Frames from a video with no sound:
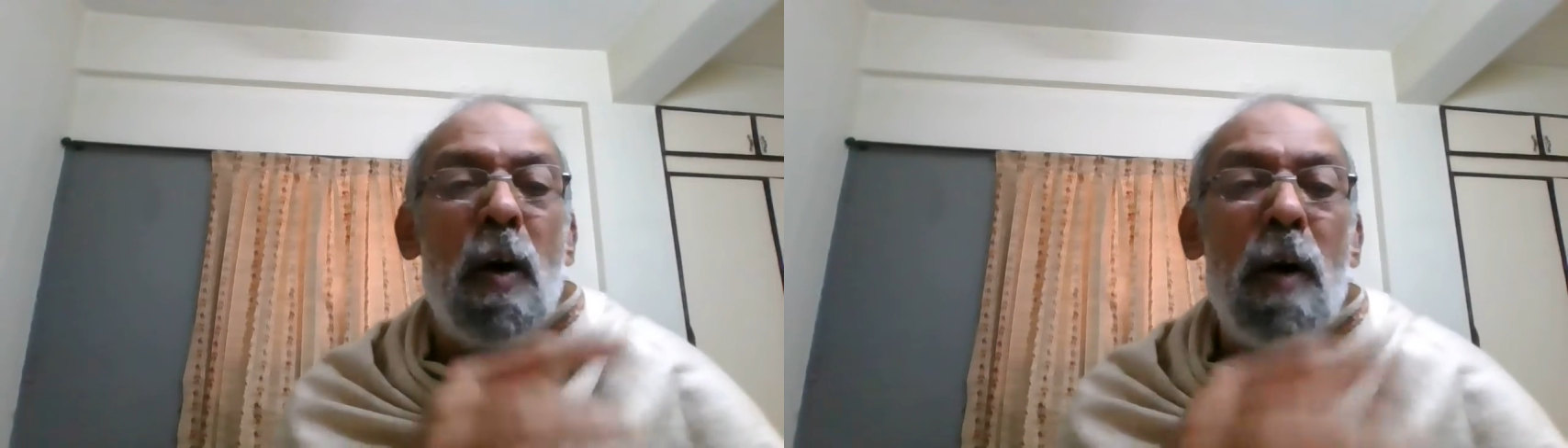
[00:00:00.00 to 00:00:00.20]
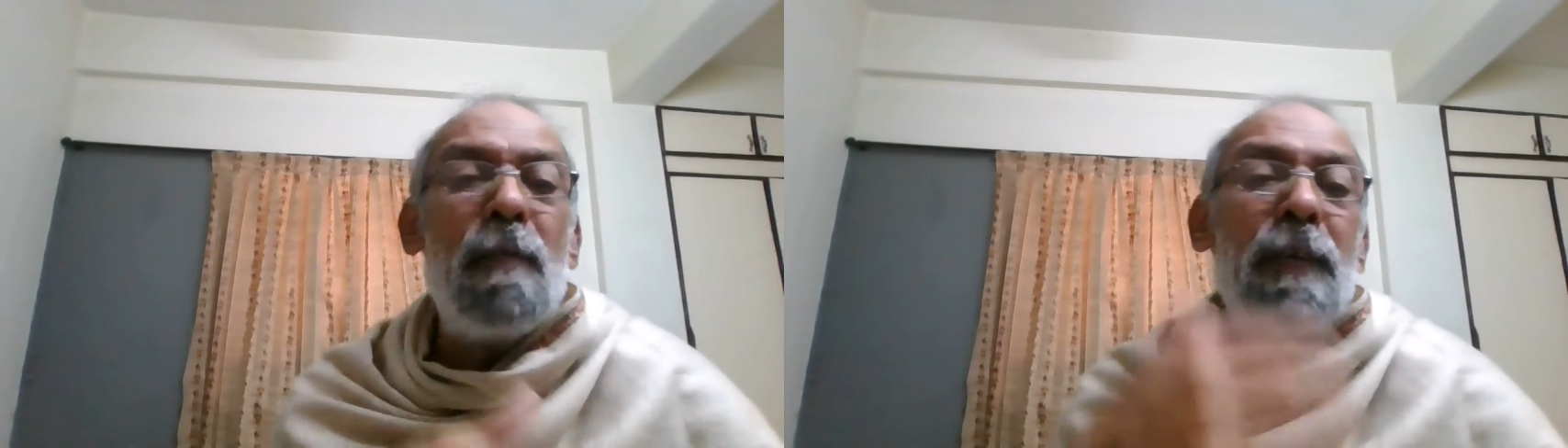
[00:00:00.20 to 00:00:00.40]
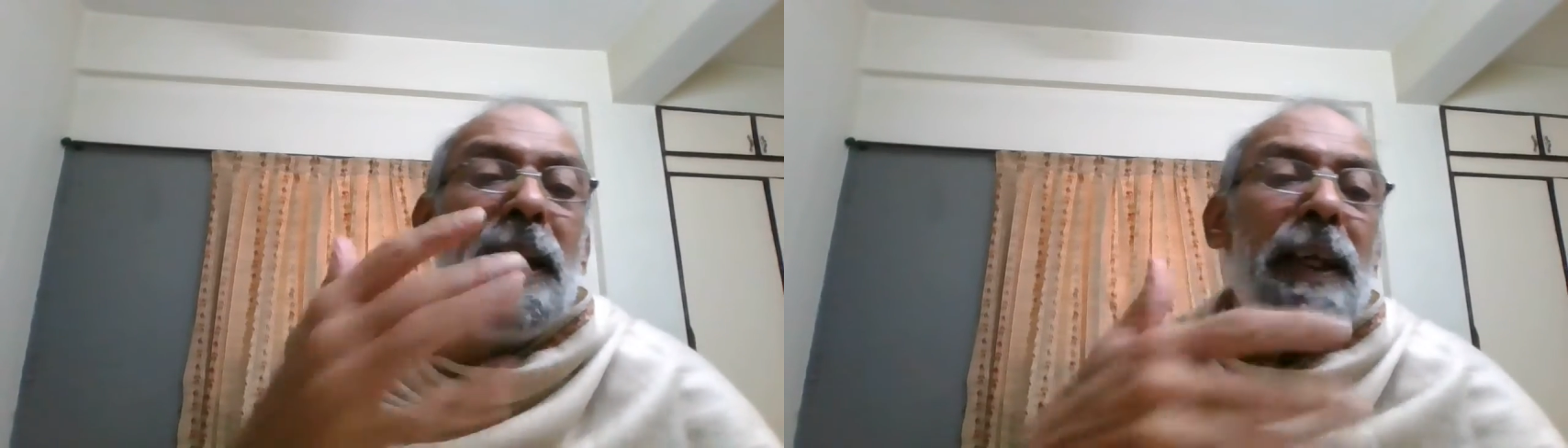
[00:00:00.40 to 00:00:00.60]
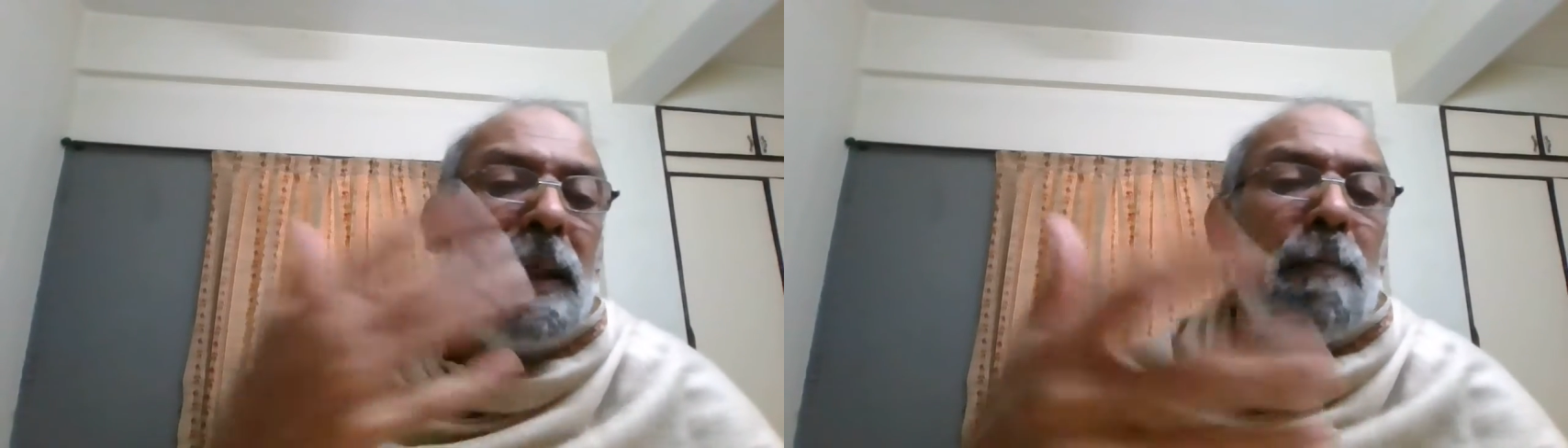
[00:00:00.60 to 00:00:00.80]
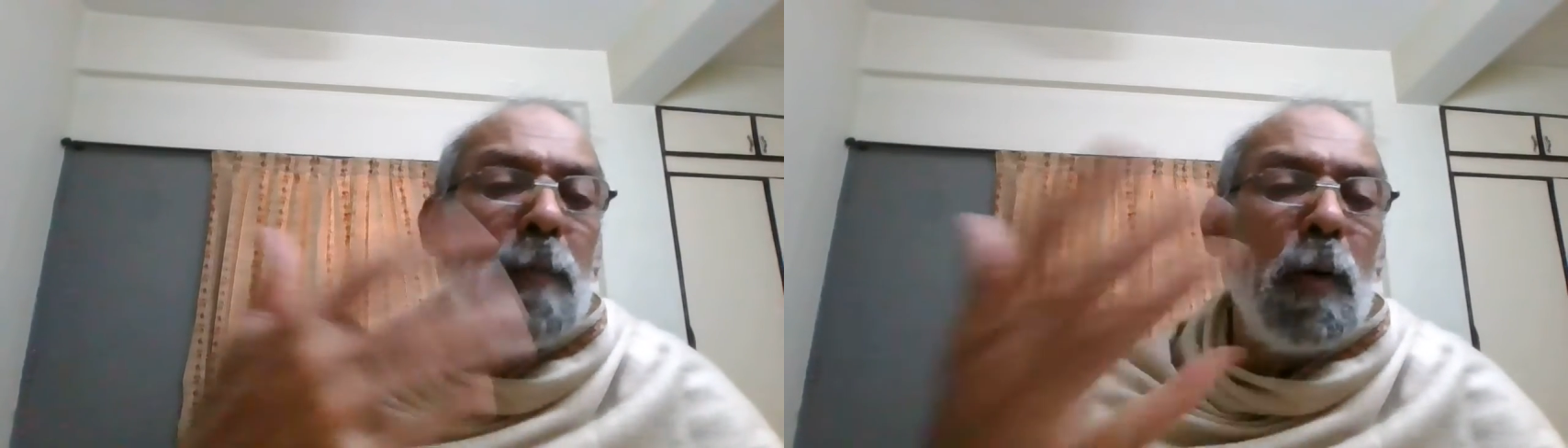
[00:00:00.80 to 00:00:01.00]
of
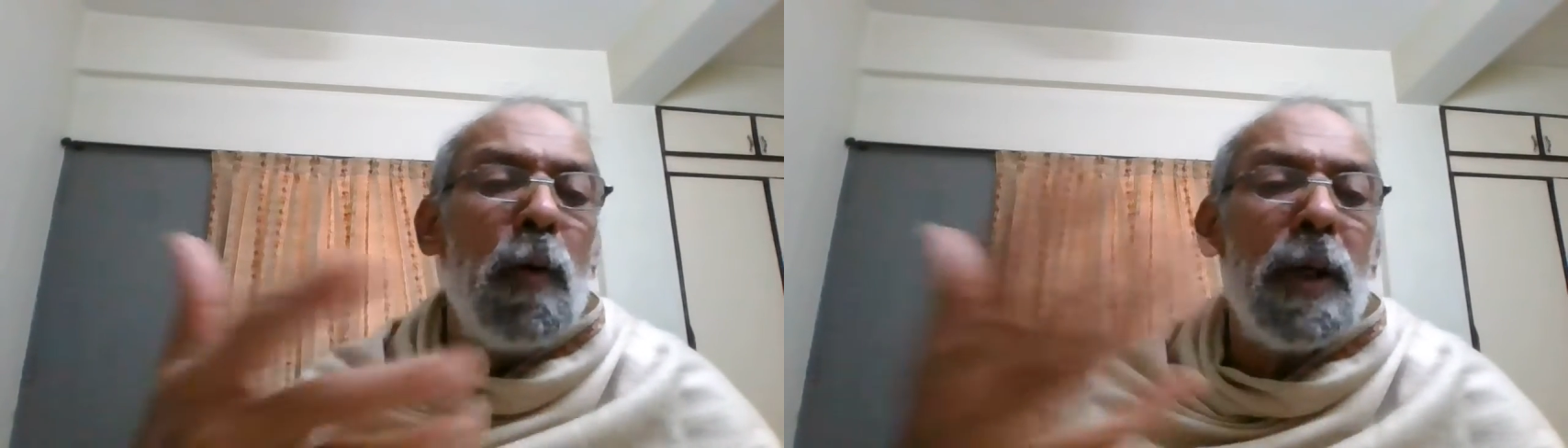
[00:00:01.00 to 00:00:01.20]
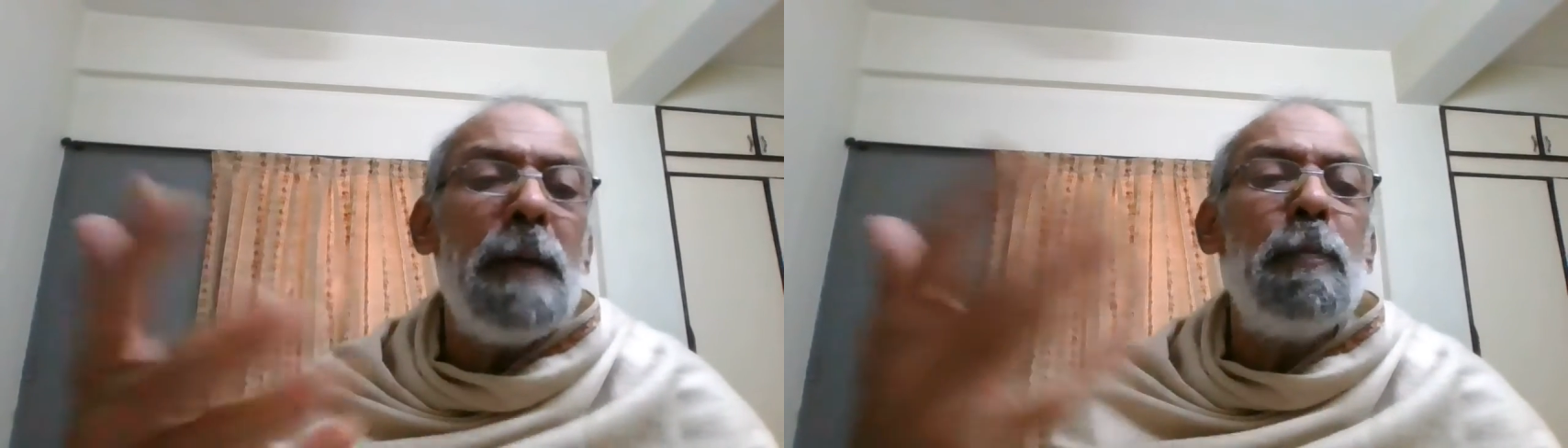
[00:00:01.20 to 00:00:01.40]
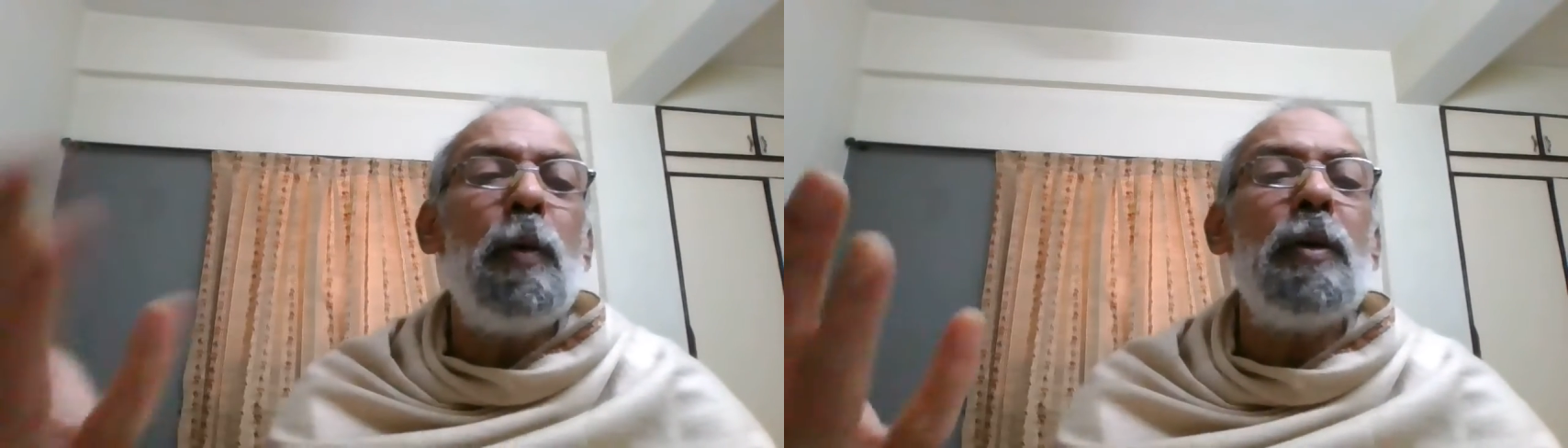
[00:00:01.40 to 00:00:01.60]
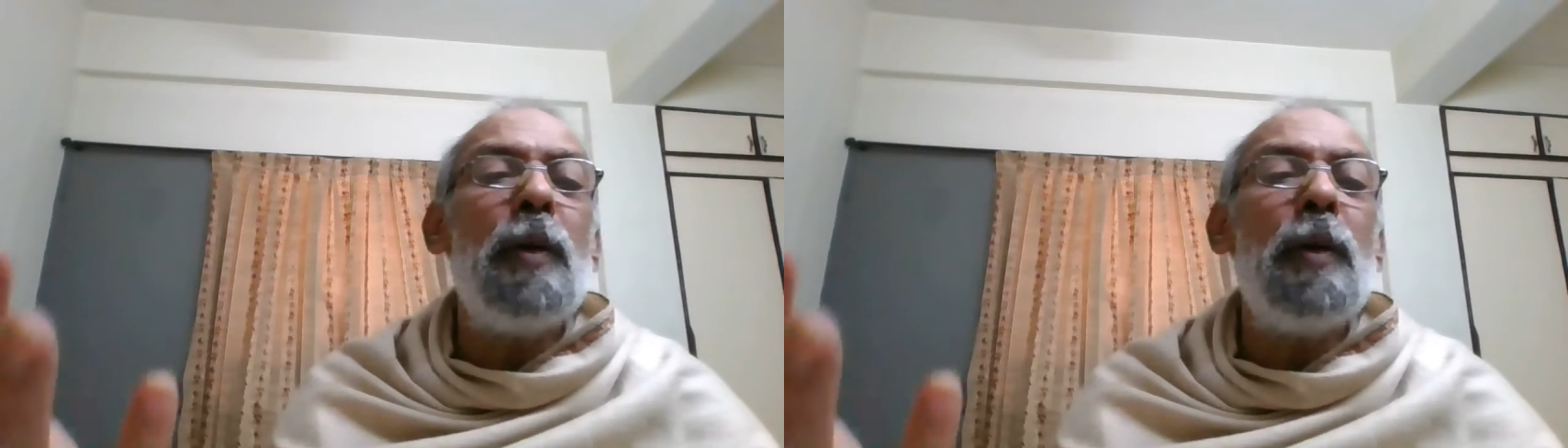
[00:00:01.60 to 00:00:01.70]
gaining more and more